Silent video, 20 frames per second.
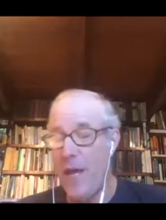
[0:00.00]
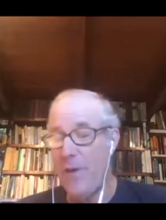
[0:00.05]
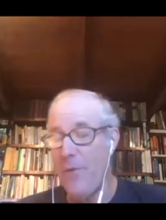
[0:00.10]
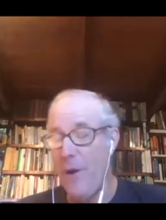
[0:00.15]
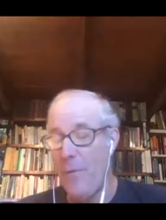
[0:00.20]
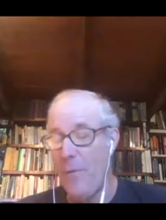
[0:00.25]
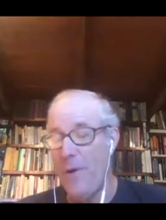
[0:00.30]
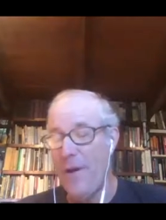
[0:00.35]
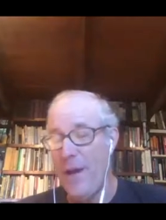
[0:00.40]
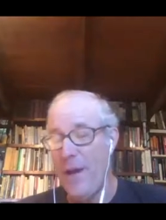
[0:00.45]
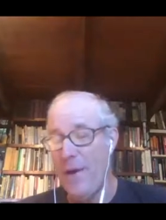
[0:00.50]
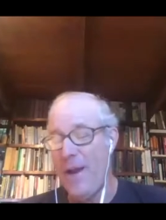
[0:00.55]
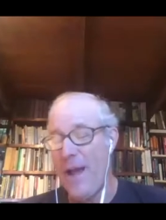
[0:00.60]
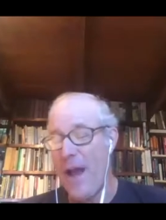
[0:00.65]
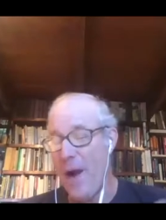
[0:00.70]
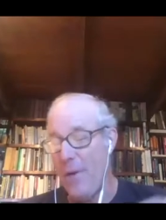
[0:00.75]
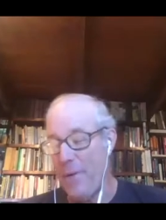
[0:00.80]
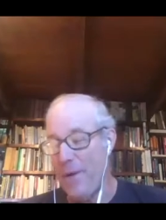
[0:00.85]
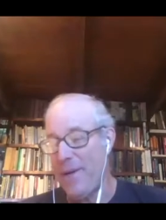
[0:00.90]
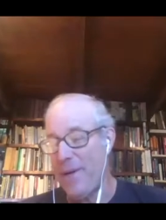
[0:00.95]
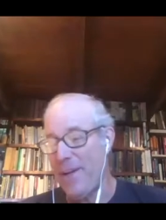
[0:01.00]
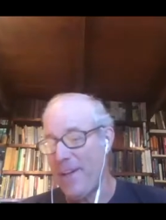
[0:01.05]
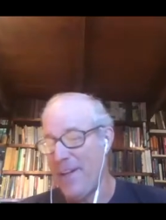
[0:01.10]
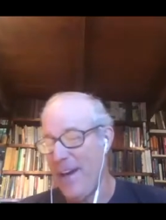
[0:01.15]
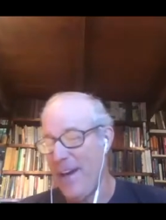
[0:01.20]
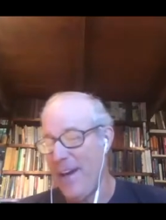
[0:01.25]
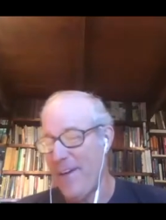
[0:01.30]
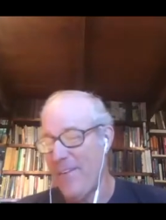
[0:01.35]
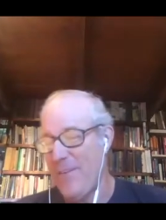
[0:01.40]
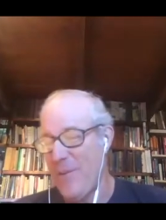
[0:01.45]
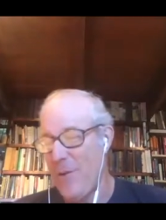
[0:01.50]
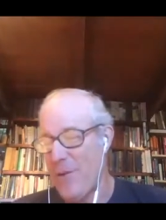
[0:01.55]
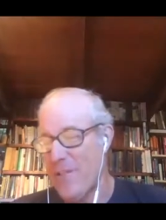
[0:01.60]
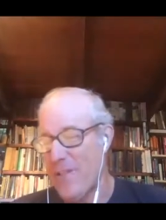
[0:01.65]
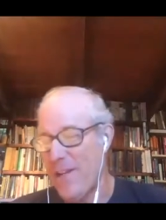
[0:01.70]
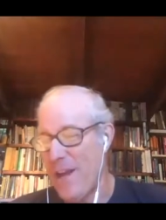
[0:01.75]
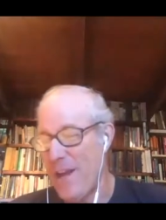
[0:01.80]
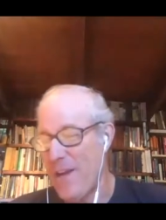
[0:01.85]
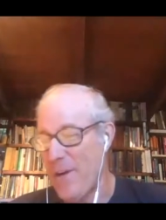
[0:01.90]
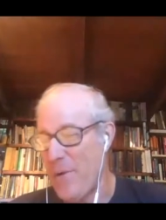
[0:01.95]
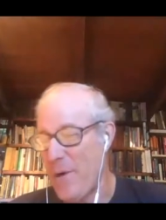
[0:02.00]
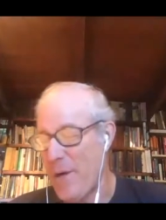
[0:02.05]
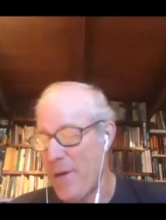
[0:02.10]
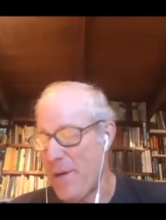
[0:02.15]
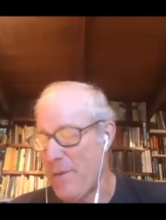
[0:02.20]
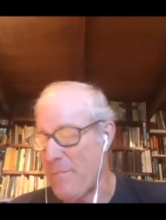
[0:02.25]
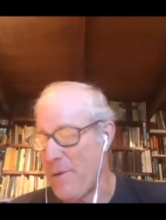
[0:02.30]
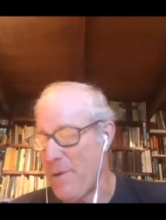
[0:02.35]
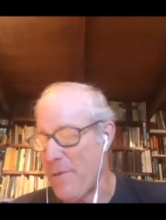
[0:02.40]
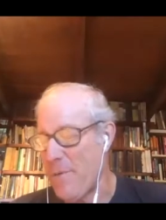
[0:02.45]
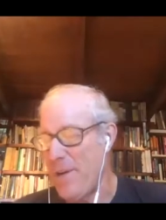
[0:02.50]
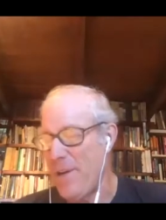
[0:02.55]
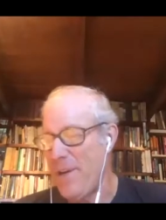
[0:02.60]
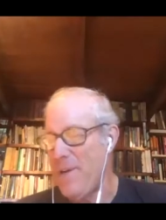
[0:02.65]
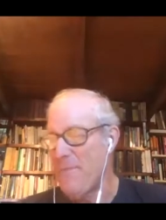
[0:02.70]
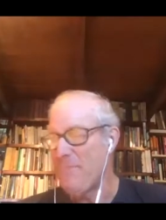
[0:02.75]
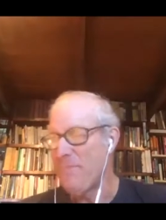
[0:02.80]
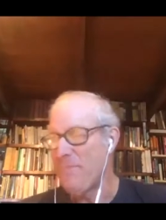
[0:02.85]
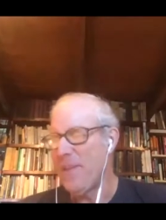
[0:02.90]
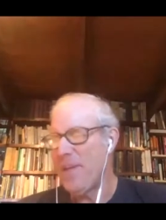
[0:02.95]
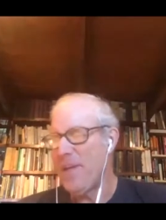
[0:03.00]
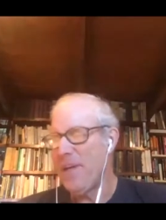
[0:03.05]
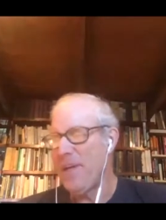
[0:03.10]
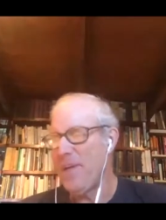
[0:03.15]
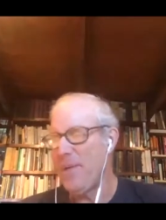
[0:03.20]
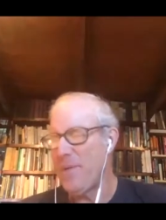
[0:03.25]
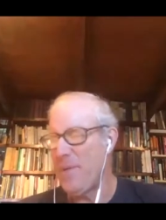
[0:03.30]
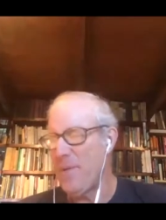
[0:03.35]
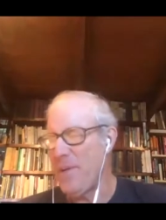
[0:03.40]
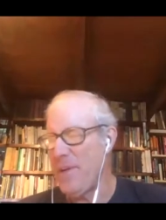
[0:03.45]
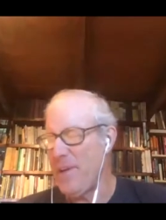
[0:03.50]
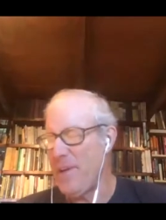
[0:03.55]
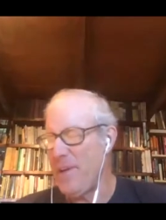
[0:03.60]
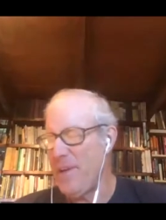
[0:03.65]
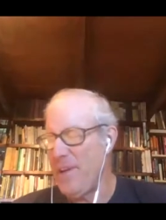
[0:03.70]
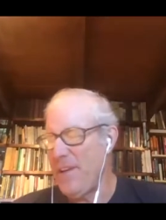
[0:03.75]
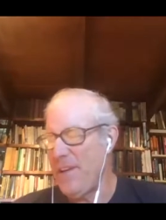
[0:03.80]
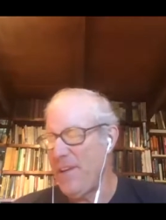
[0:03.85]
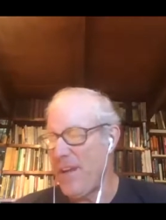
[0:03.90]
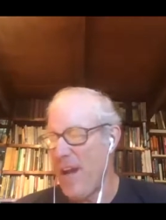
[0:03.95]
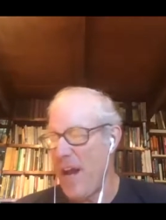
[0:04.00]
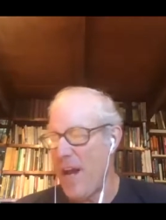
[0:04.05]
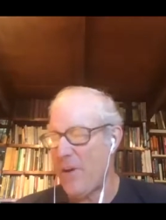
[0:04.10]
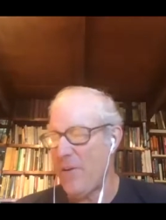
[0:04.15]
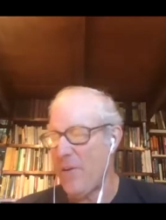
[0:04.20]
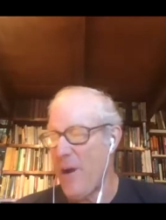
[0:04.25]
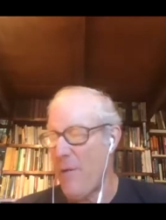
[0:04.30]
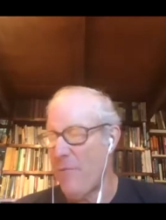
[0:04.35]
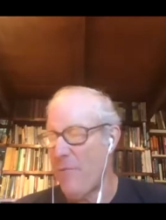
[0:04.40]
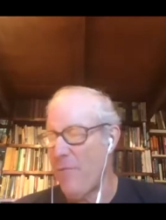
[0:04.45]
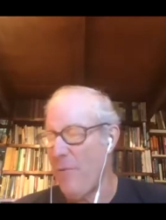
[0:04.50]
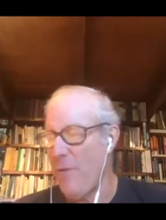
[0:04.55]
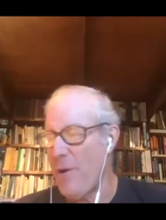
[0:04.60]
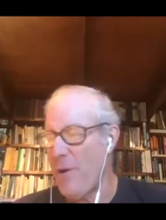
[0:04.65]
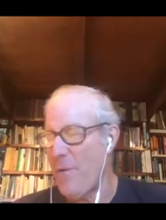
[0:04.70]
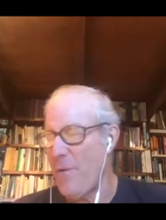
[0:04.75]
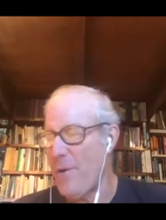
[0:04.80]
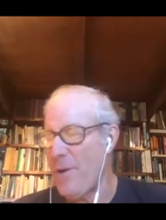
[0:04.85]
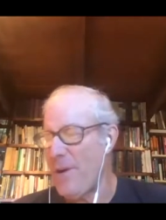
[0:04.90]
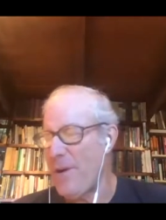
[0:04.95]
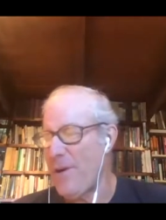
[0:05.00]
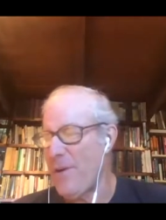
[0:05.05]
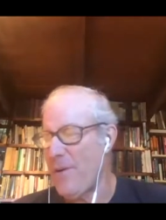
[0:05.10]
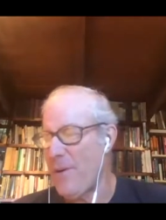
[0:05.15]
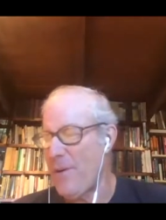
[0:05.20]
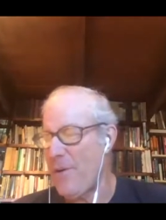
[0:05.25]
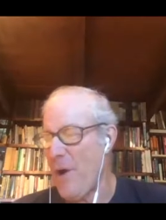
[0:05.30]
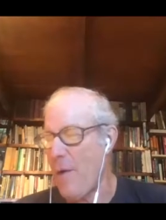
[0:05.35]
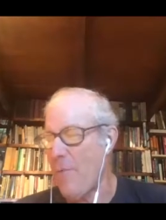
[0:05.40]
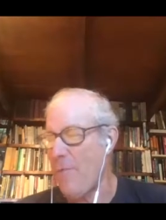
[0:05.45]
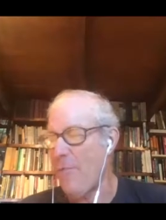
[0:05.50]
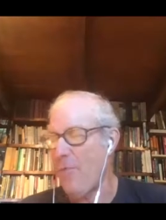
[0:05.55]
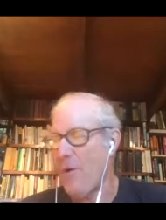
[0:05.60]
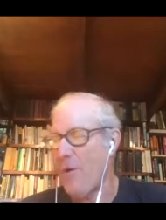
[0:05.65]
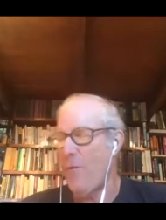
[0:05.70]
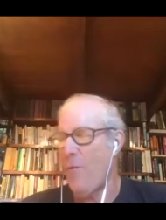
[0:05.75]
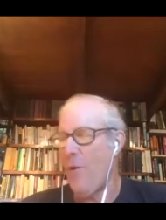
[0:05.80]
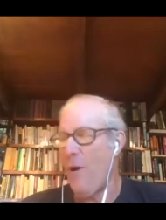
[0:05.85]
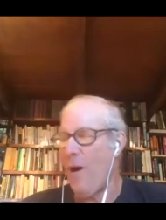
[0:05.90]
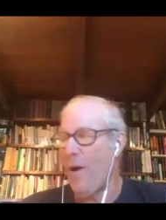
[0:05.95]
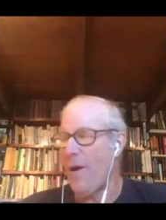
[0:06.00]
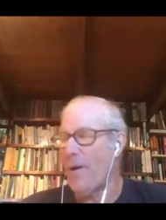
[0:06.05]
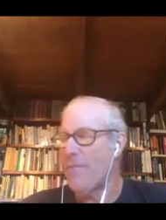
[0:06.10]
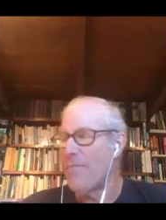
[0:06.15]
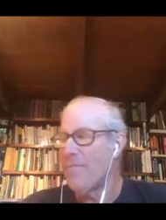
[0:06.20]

what we know now, we could have done it, of course, a lot quicker. But we, you know, you, you got to crawl before you crawl before you walk